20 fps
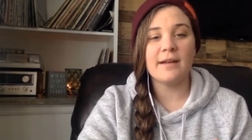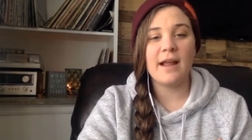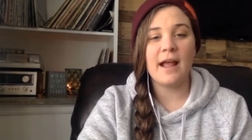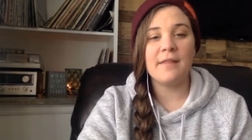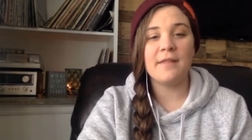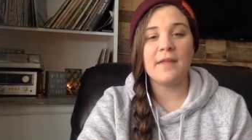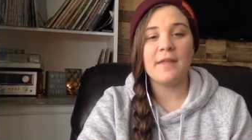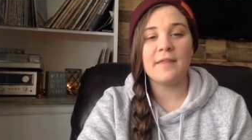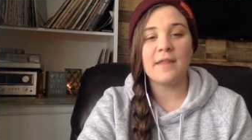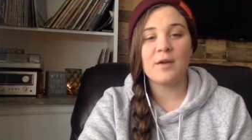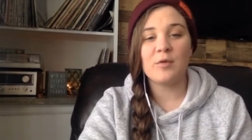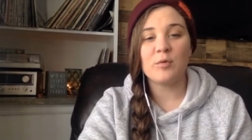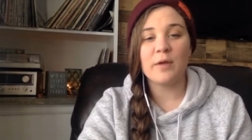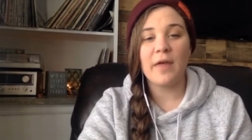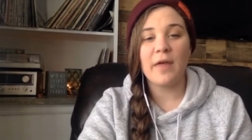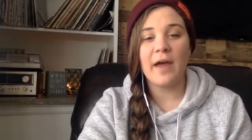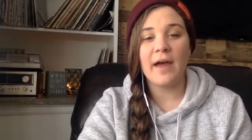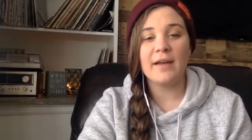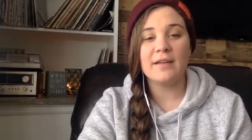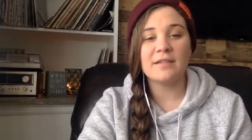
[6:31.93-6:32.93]
And then they
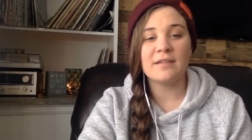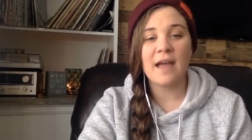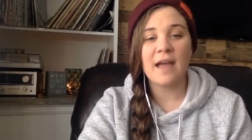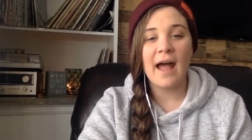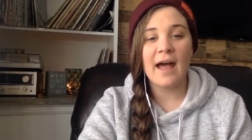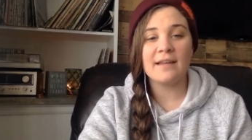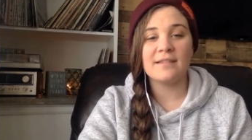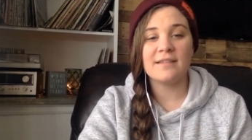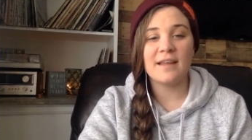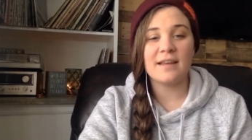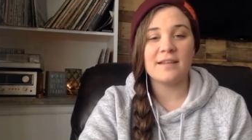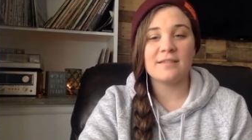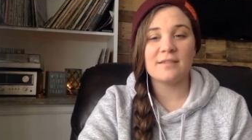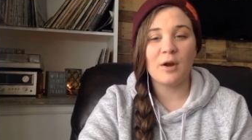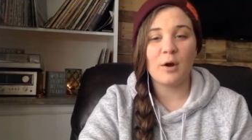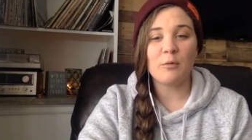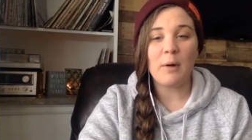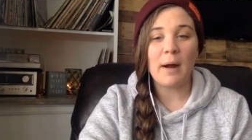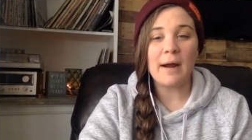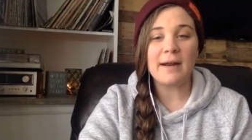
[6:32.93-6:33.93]
realize as they
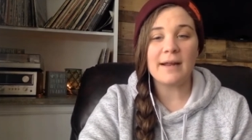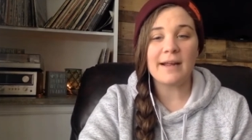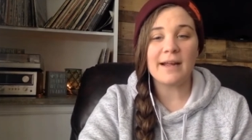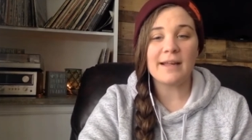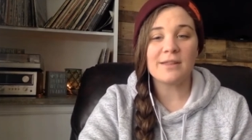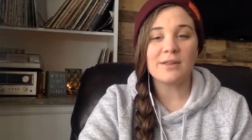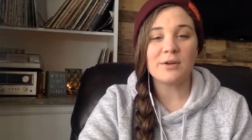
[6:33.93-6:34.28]
start writing it,